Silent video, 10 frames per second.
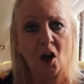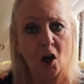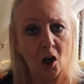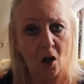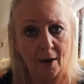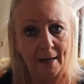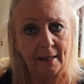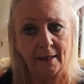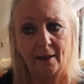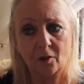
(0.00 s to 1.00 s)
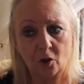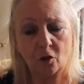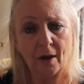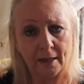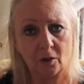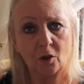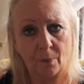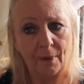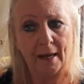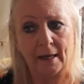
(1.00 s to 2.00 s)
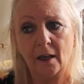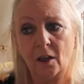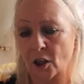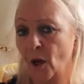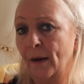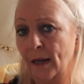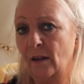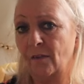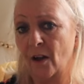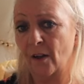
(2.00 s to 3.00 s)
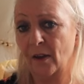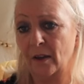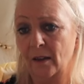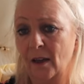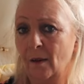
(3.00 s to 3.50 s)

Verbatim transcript: lie to try and stop it going any further.